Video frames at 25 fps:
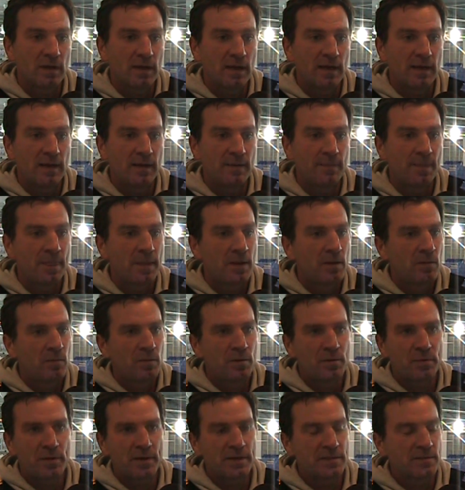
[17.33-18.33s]

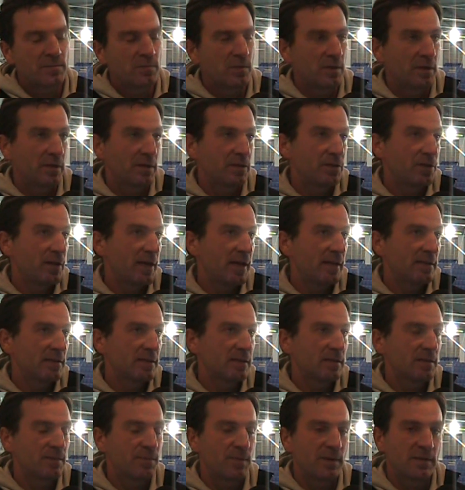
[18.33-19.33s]
We created some really good
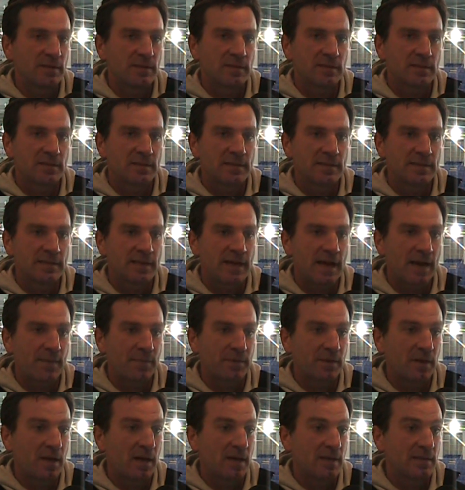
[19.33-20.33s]
chances, but didn't
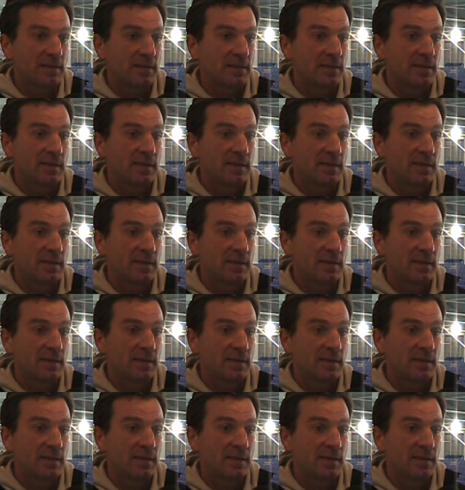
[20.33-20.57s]
capitalise.